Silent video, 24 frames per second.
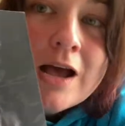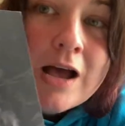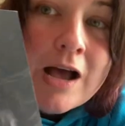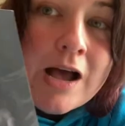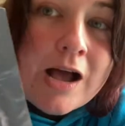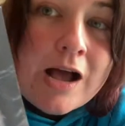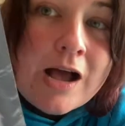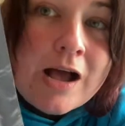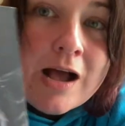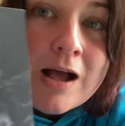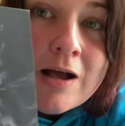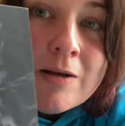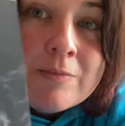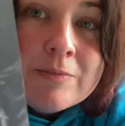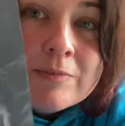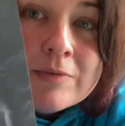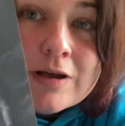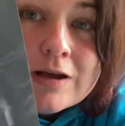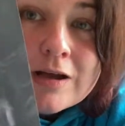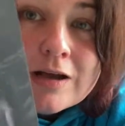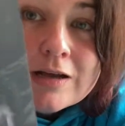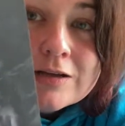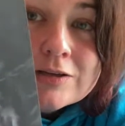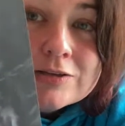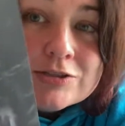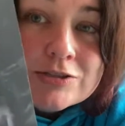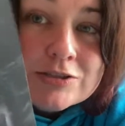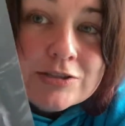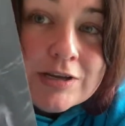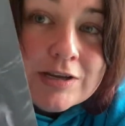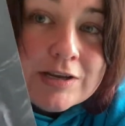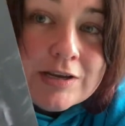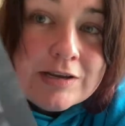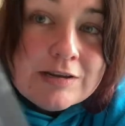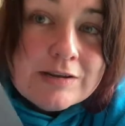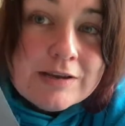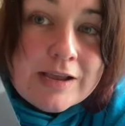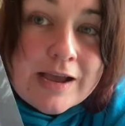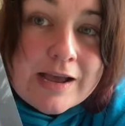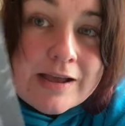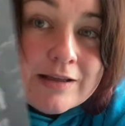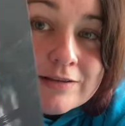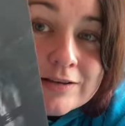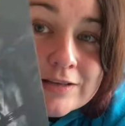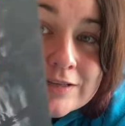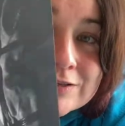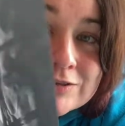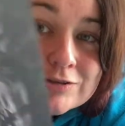So yeah,
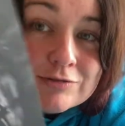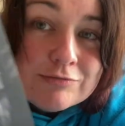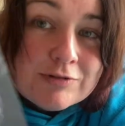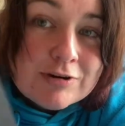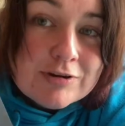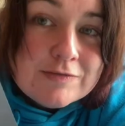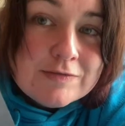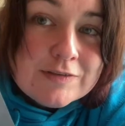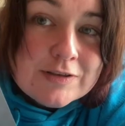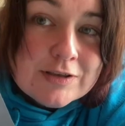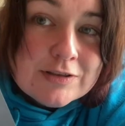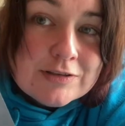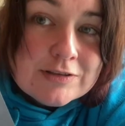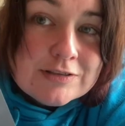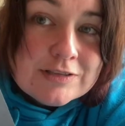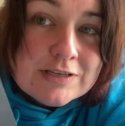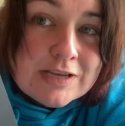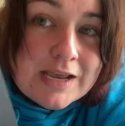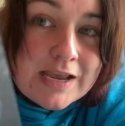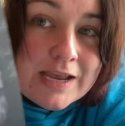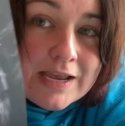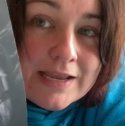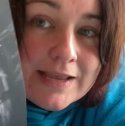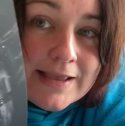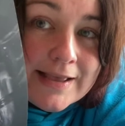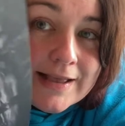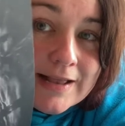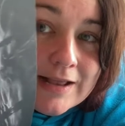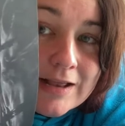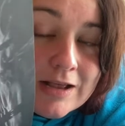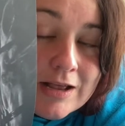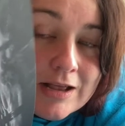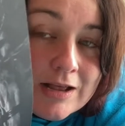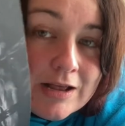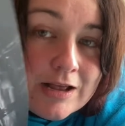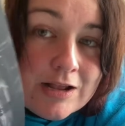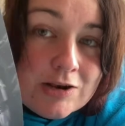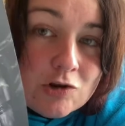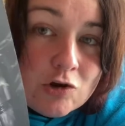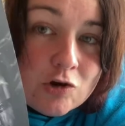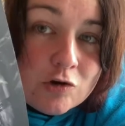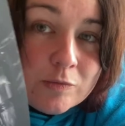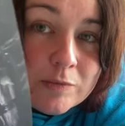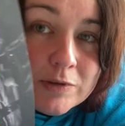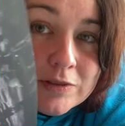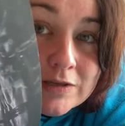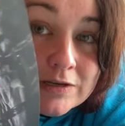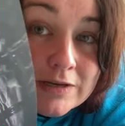this arrived the other day
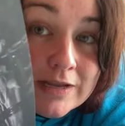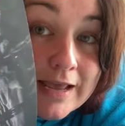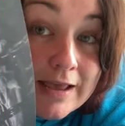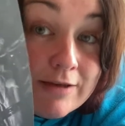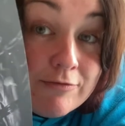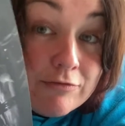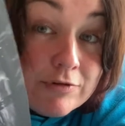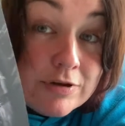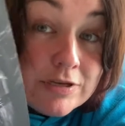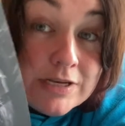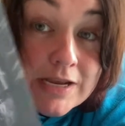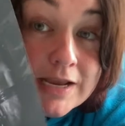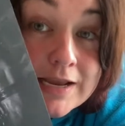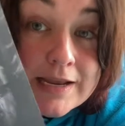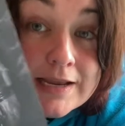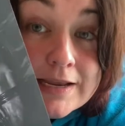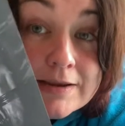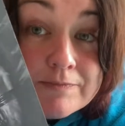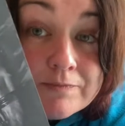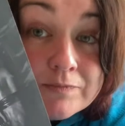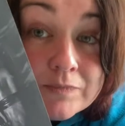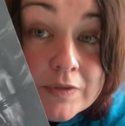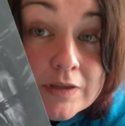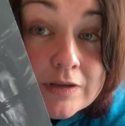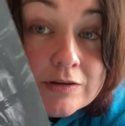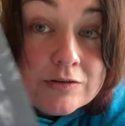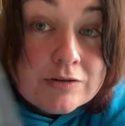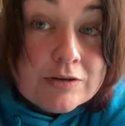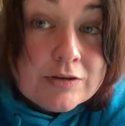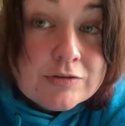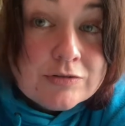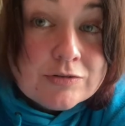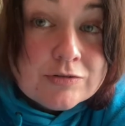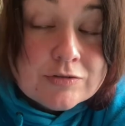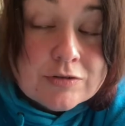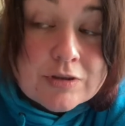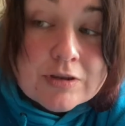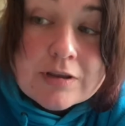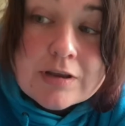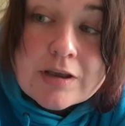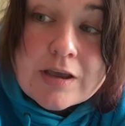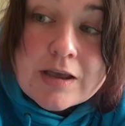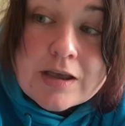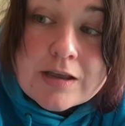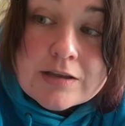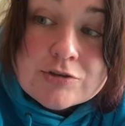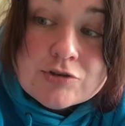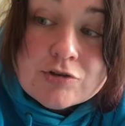along with an everyday
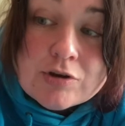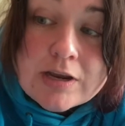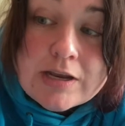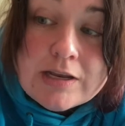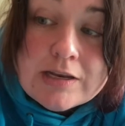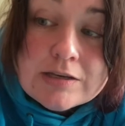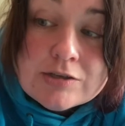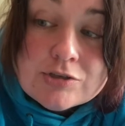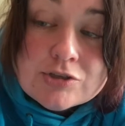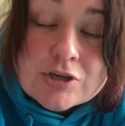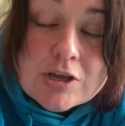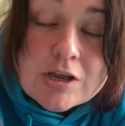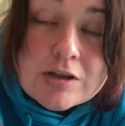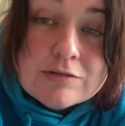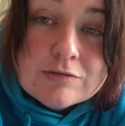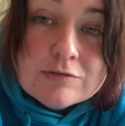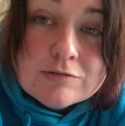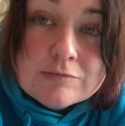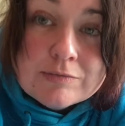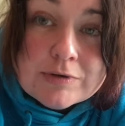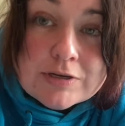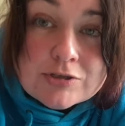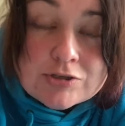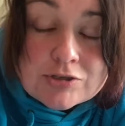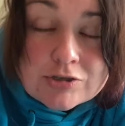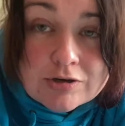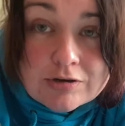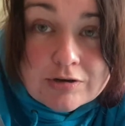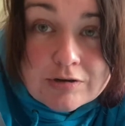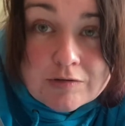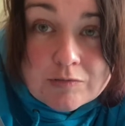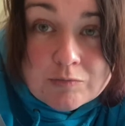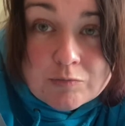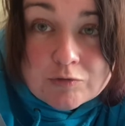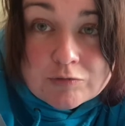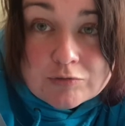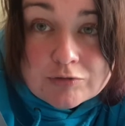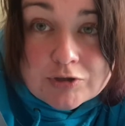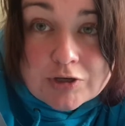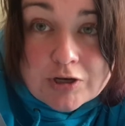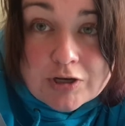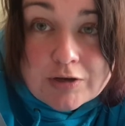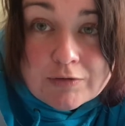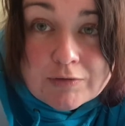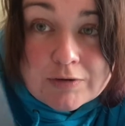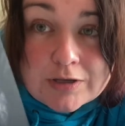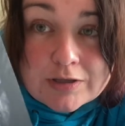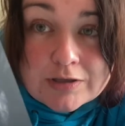training journal, which I will show
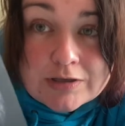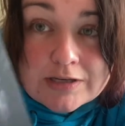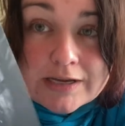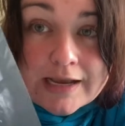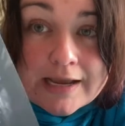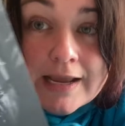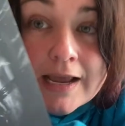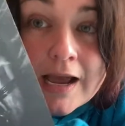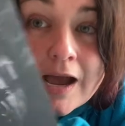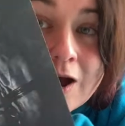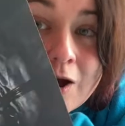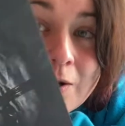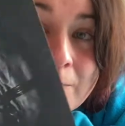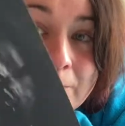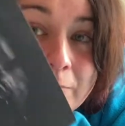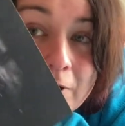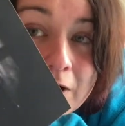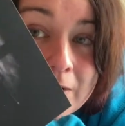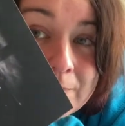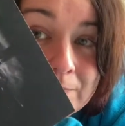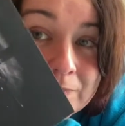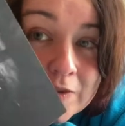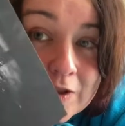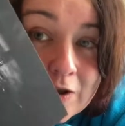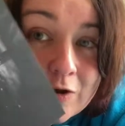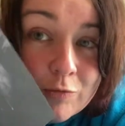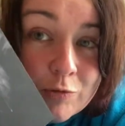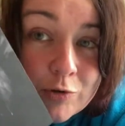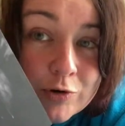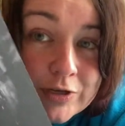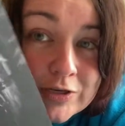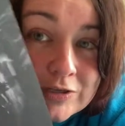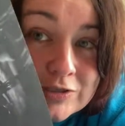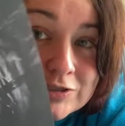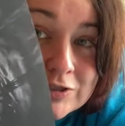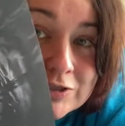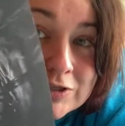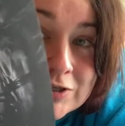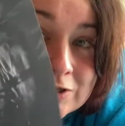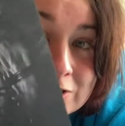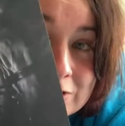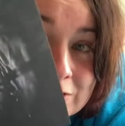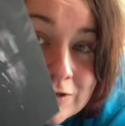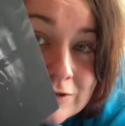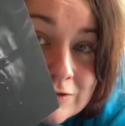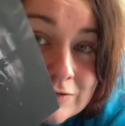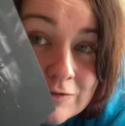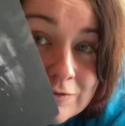you another day, but I wanted
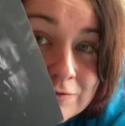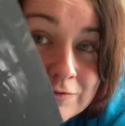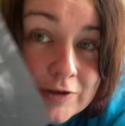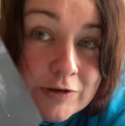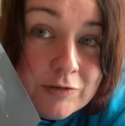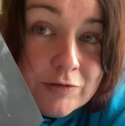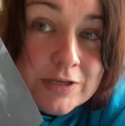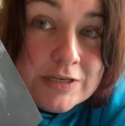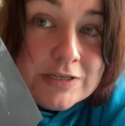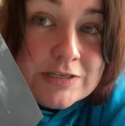to fill this